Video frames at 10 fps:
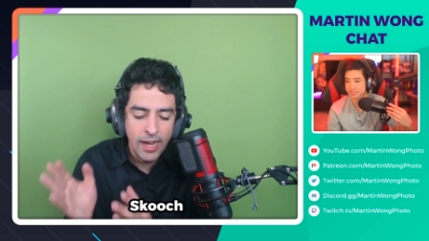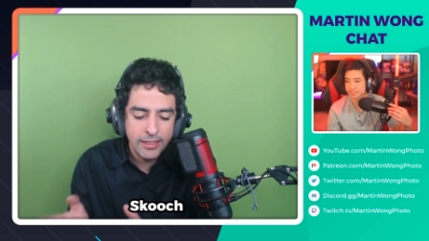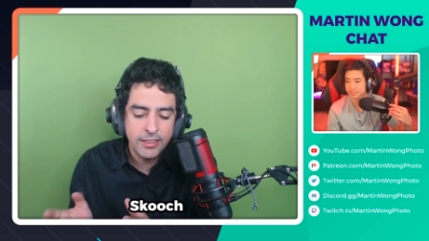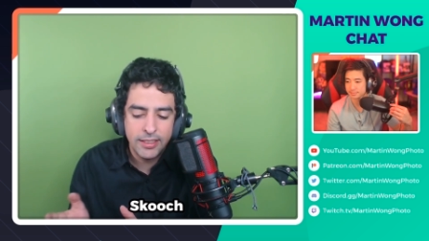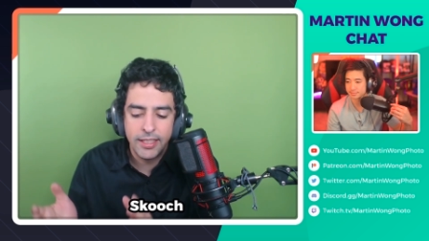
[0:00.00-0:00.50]

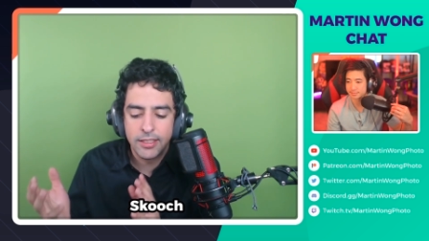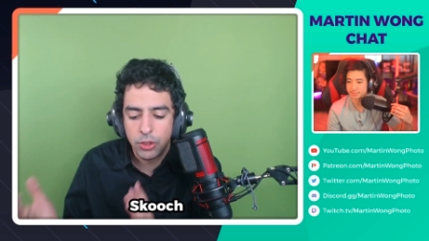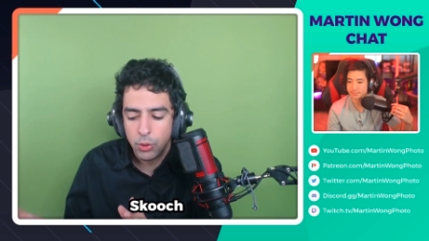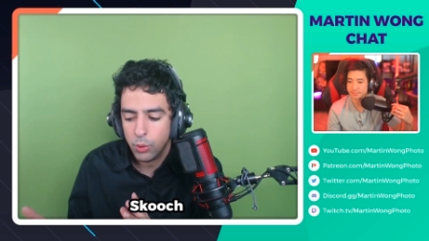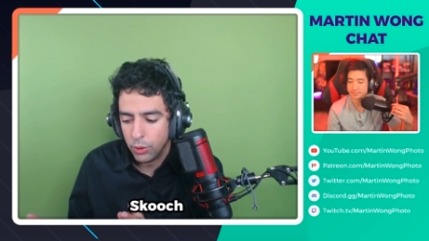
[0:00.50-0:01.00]
I just think
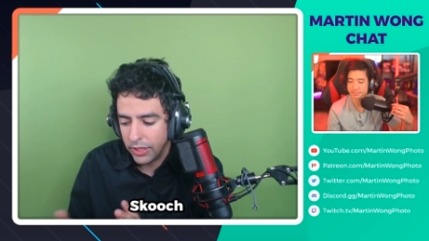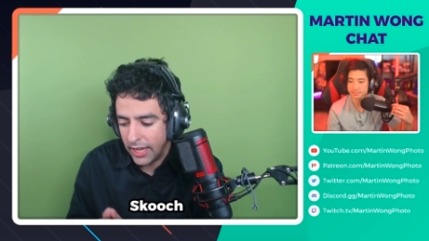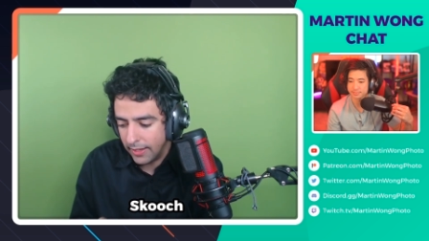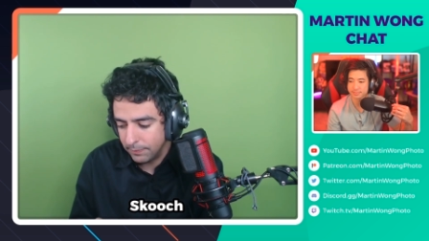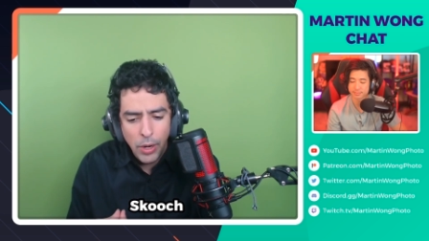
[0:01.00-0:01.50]
it's cool
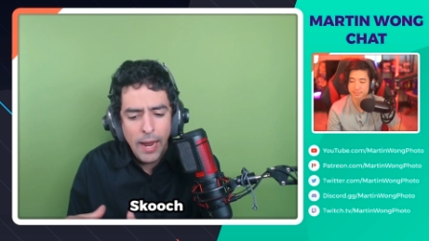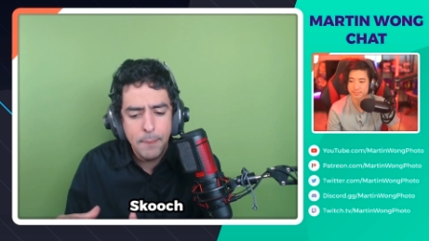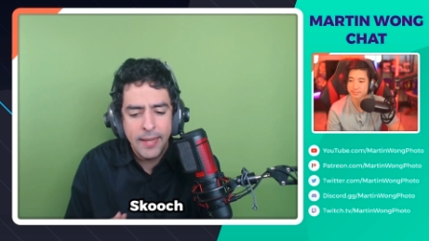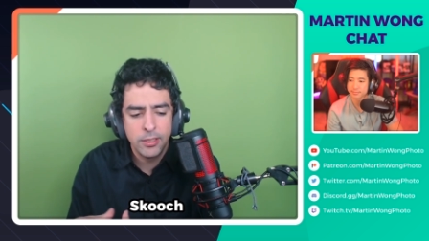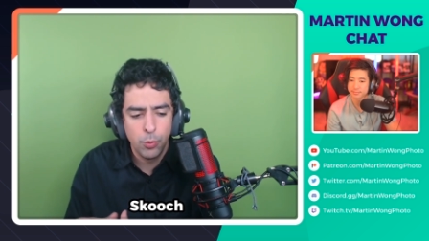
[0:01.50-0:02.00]
that
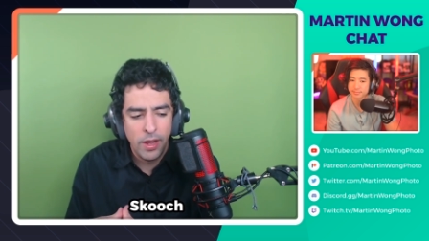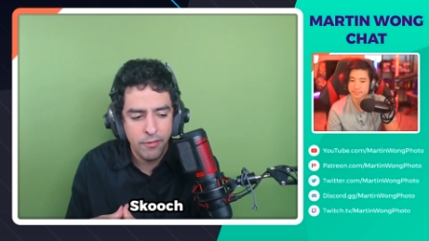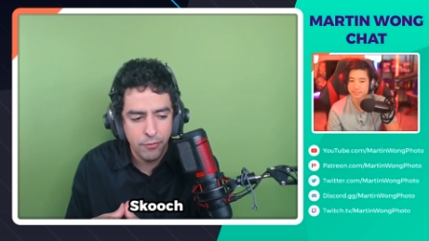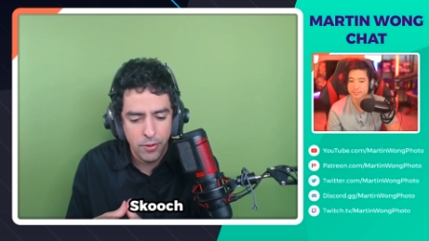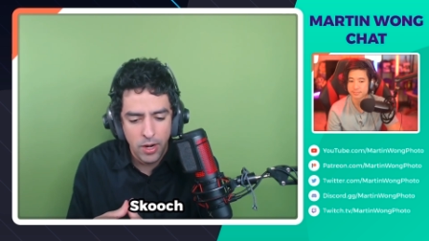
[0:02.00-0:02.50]
rap has
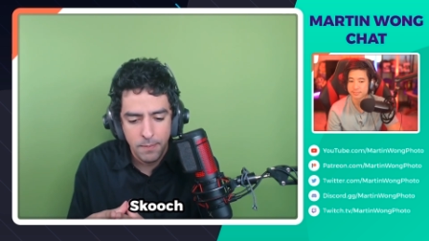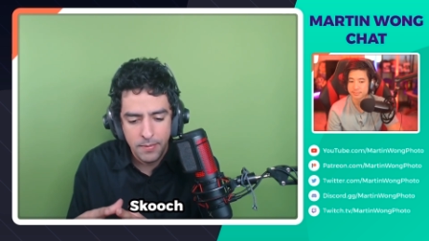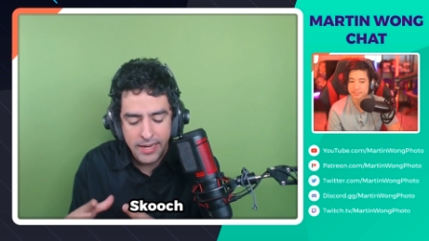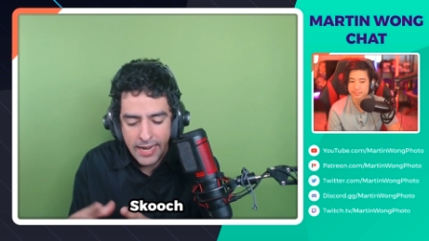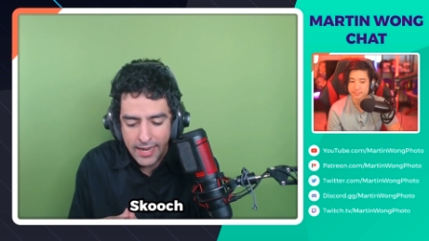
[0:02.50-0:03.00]
went
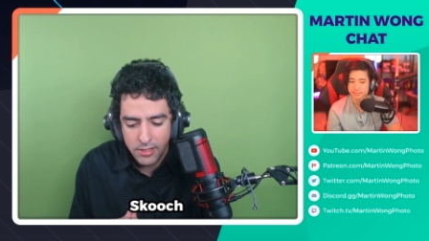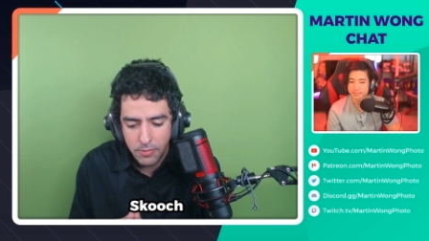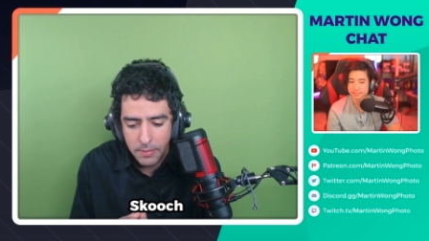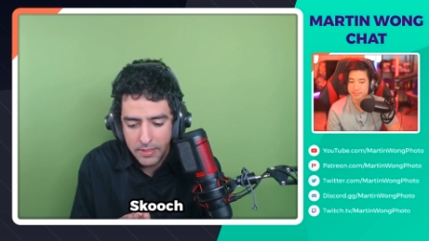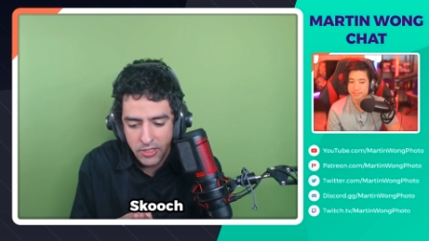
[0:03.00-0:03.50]
from it has
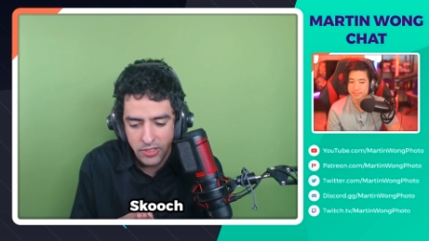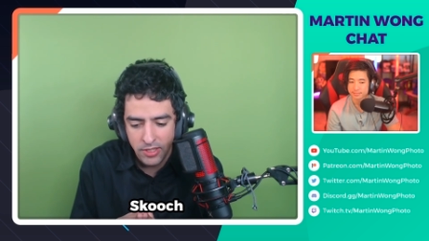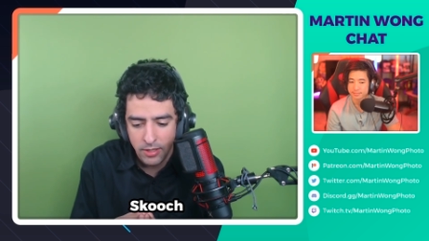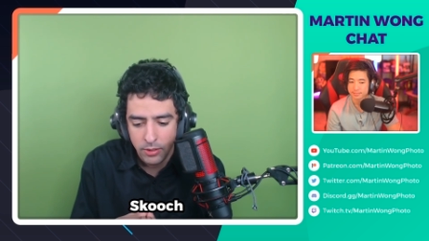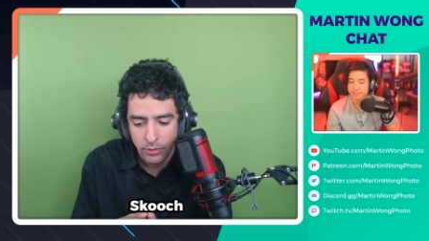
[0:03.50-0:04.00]
to be bitches
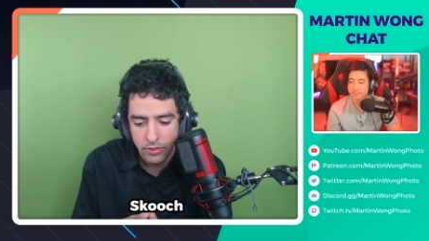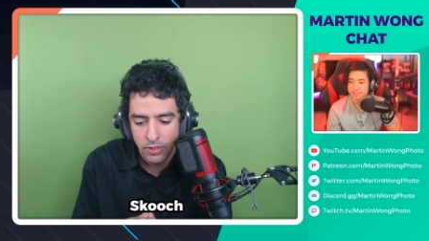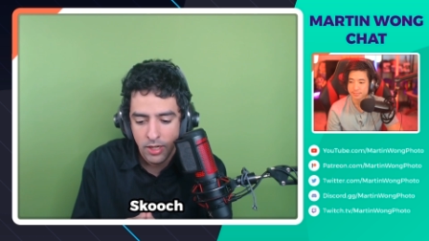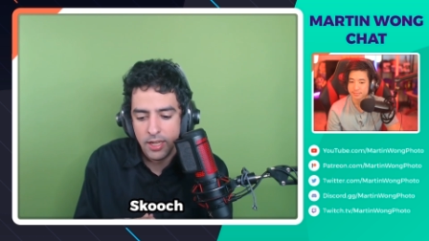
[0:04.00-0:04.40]
and hoes